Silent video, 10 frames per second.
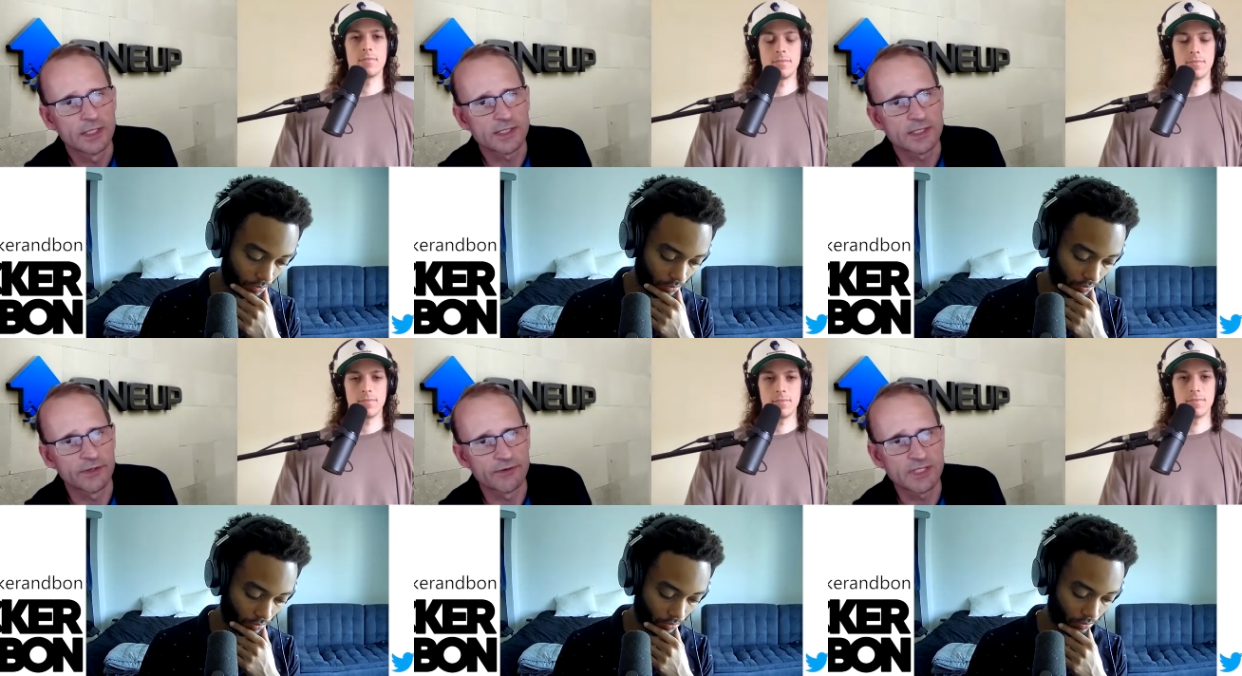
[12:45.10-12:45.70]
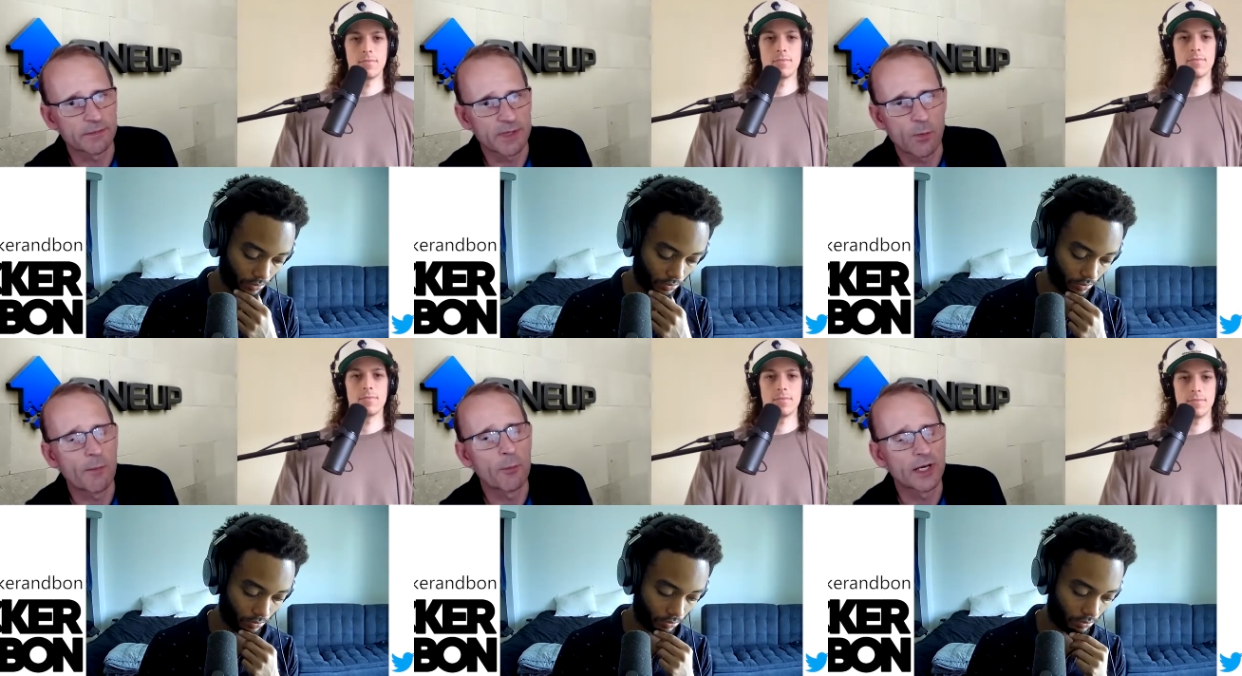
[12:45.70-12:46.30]
Speaker 1: So there isn't going to be
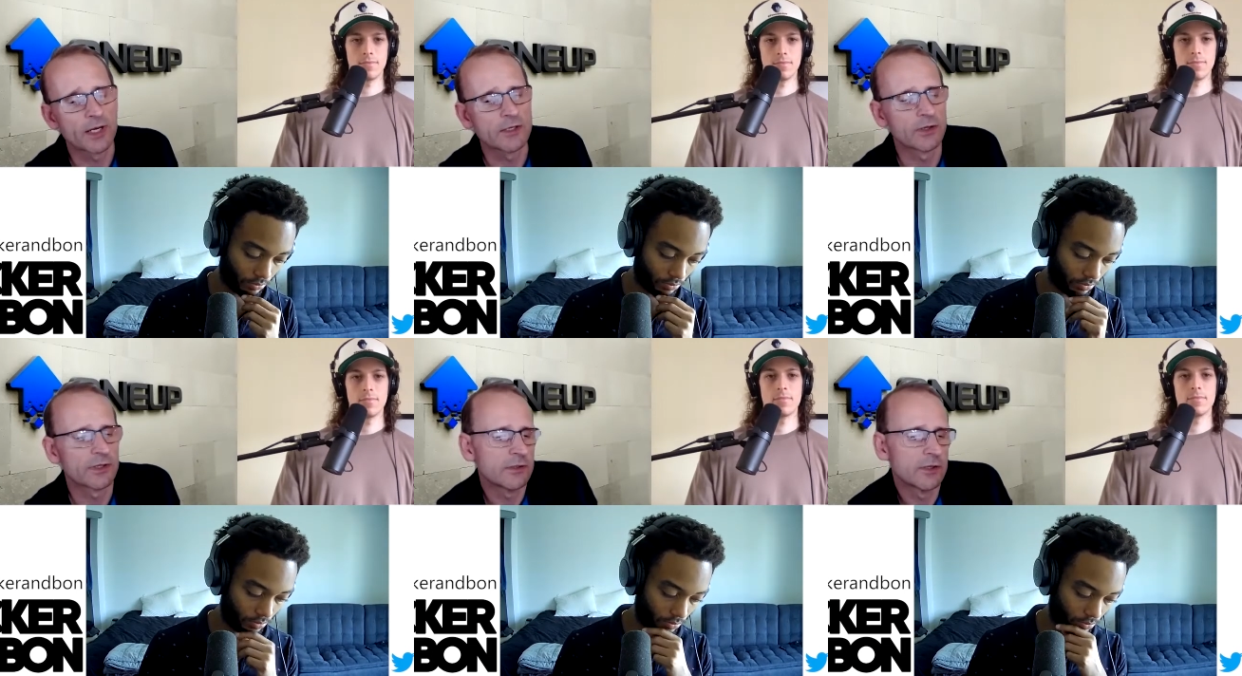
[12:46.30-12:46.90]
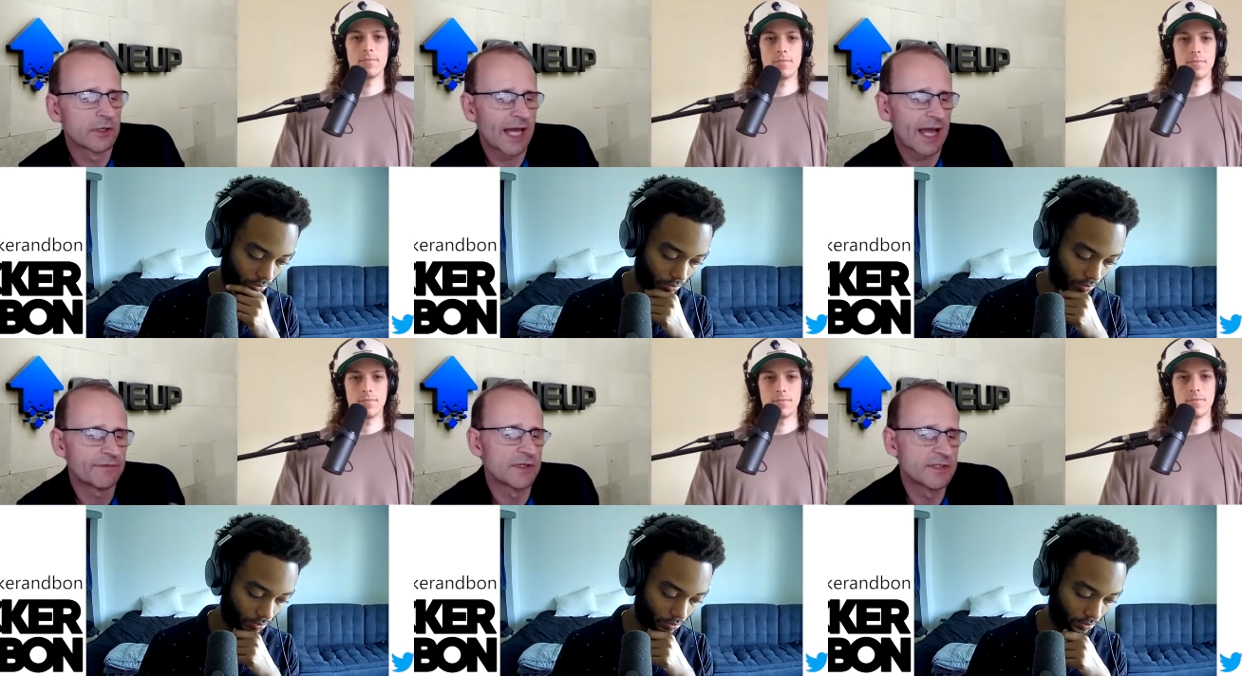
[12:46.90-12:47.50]
one winner. You're going to you're going to
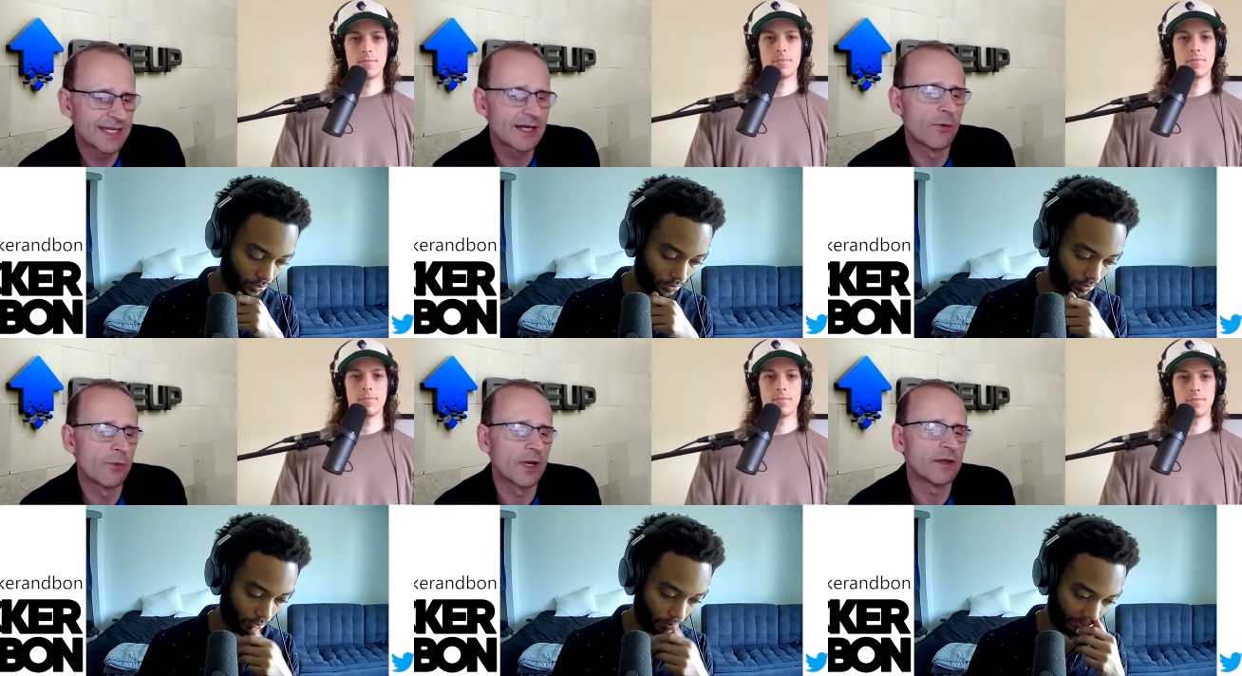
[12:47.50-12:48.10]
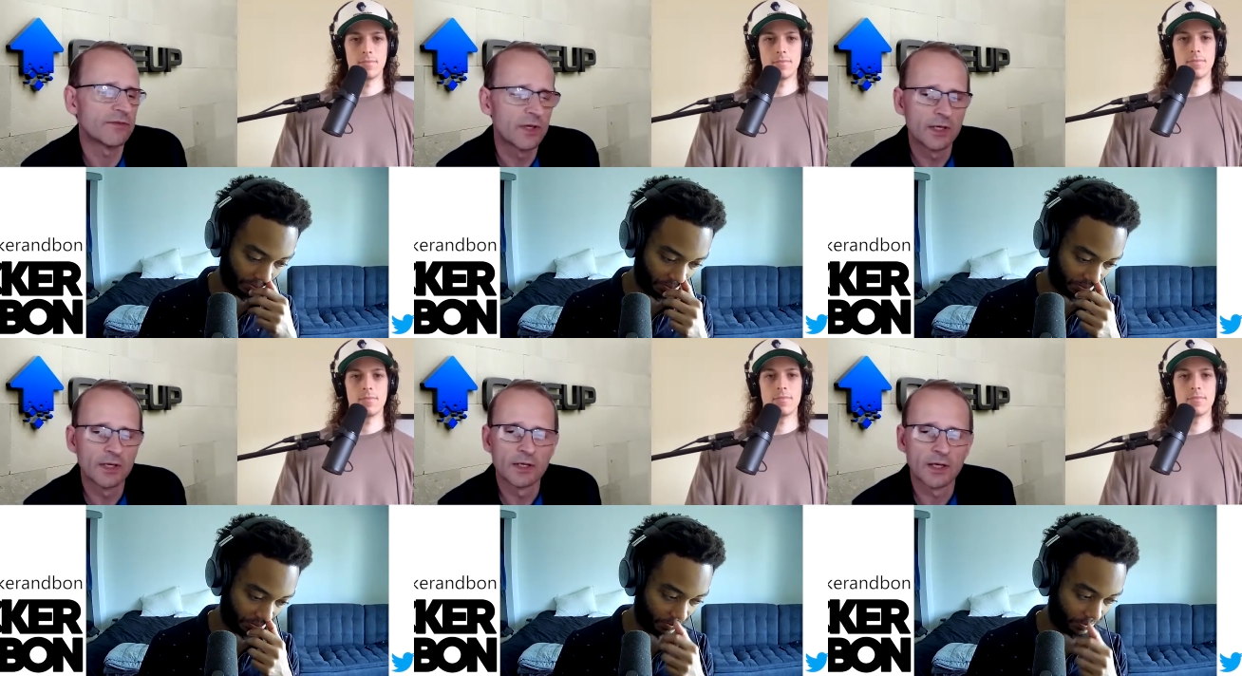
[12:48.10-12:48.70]
have to deal with
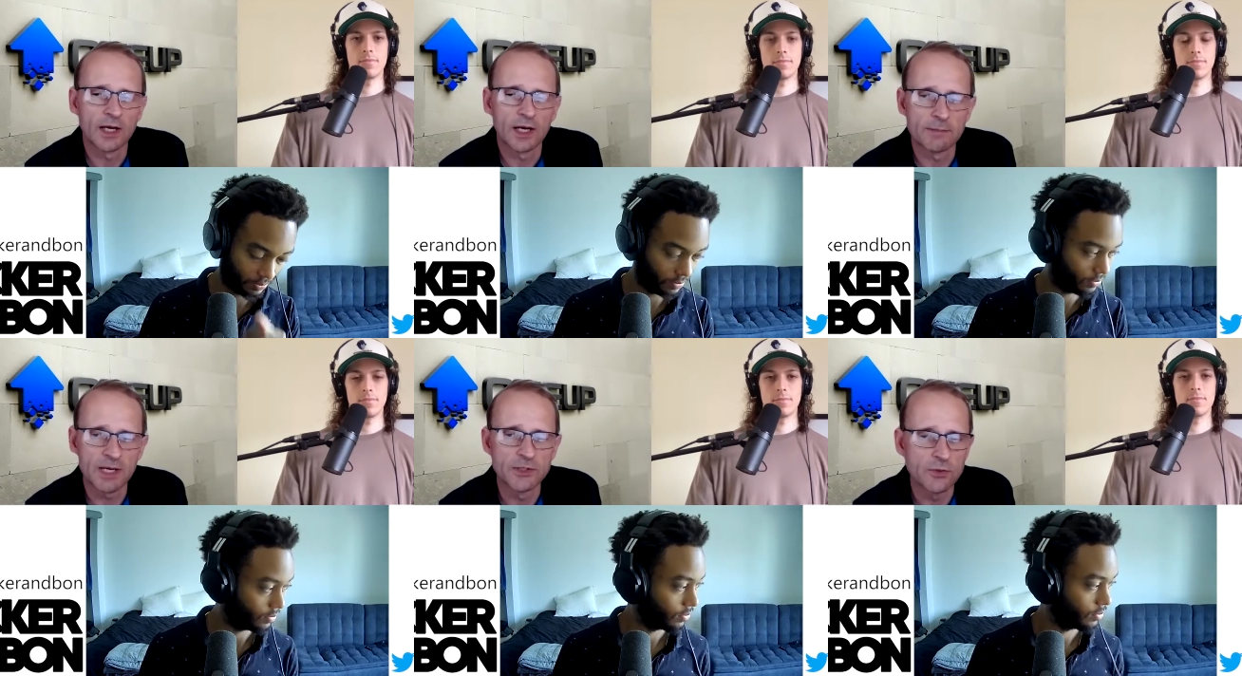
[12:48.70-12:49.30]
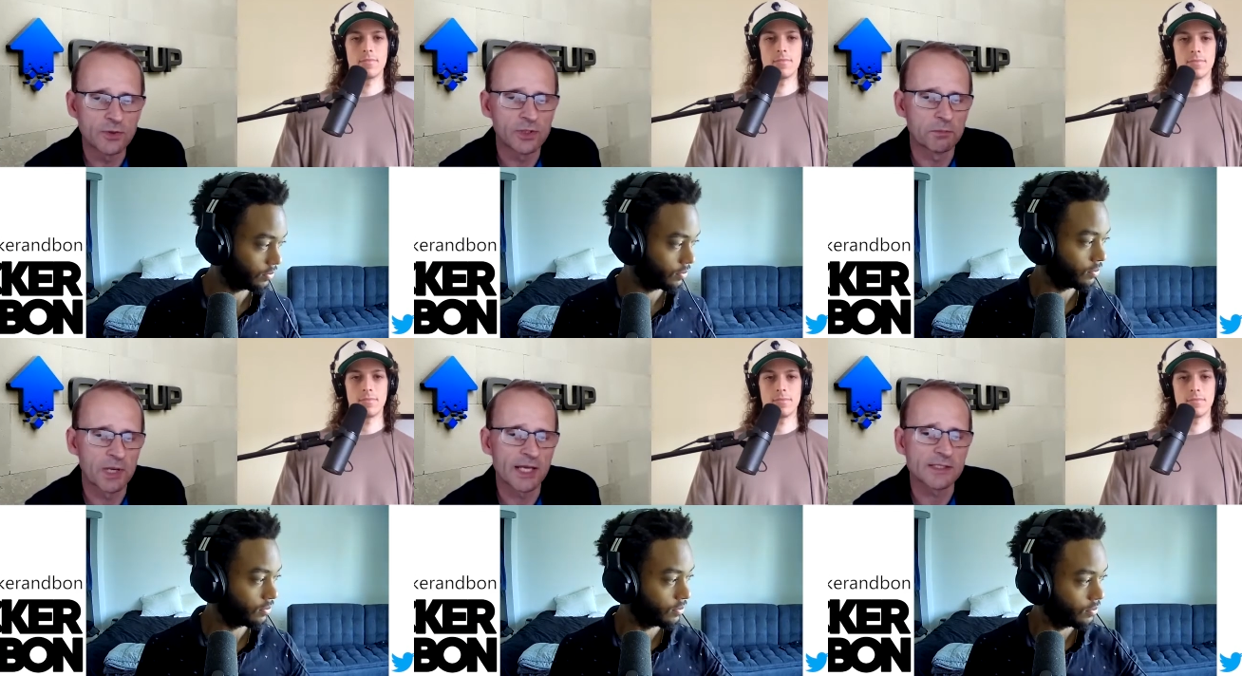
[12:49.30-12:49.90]
um, a new
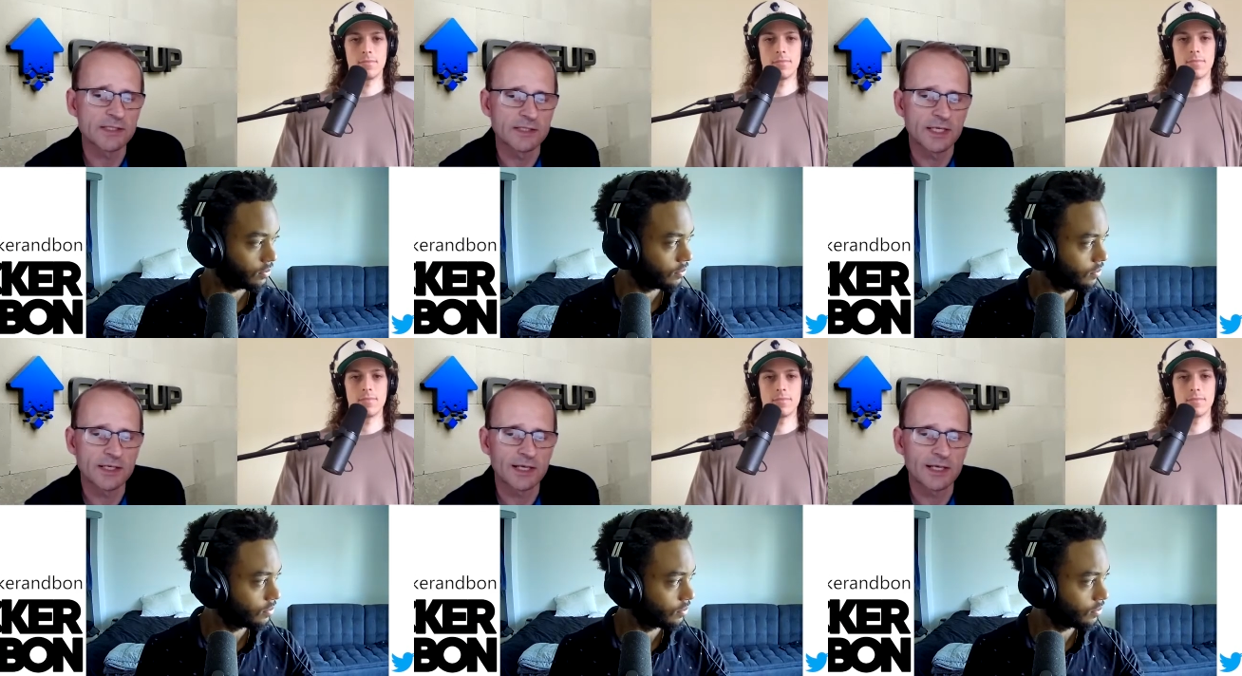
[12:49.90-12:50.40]
complexity.